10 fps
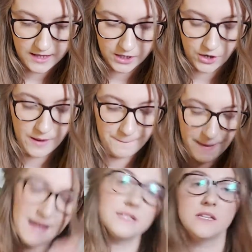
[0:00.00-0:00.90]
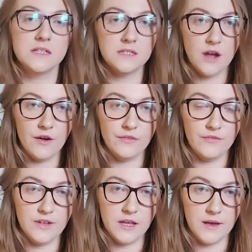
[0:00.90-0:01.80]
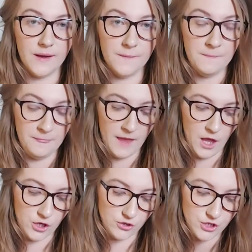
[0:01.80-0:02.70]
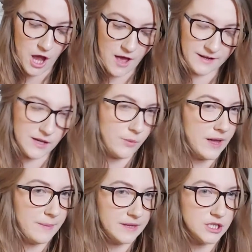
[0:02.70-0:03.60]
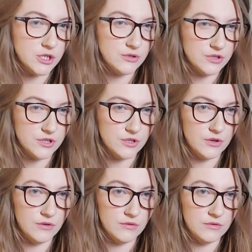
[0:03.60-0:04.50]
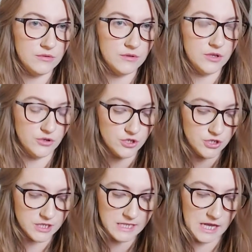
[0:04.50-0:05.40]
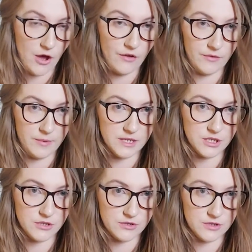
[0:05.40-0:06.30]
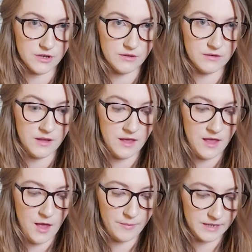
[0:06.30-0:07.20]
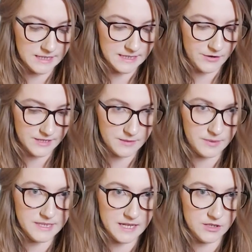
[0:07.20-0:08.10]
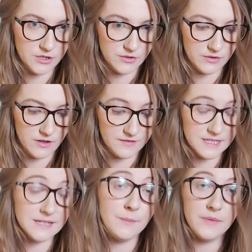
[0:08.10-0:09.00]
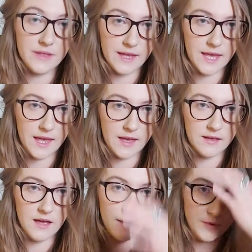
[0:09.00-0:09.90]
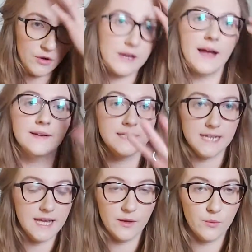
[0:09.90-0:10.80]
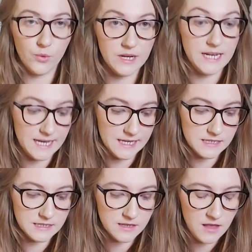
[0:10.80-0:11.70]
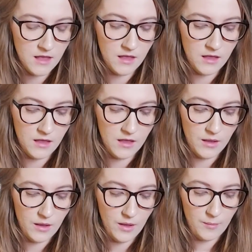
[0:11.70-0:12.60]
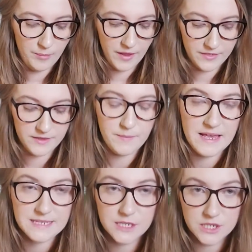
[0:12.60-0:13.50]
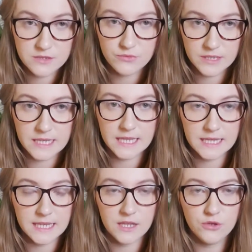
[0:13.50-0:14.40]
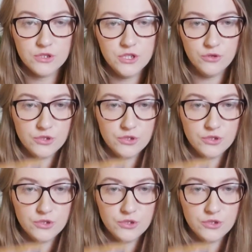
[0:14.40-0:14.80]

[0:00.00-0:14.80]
going back to the start of the video, you're turning away a bit too soon, you're shutting it off a bit too soon, because there is a potential of something here. I'm not guaranteeing what it is, but the message is really clear that you're